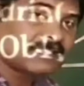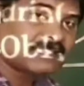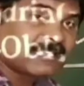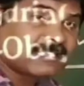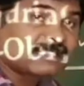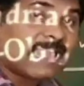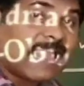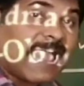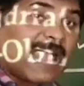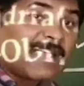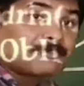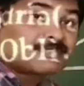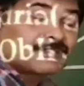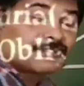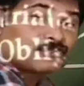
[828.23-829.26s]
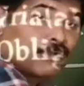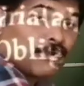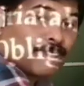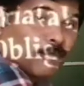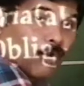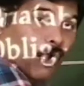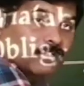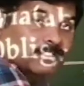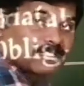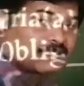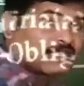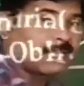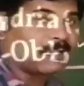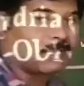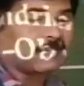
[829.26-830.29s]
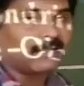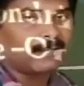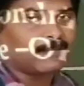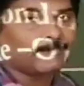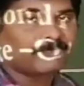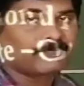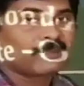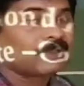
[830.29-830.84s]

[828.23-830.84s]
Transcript: in the sense absence of oxygen.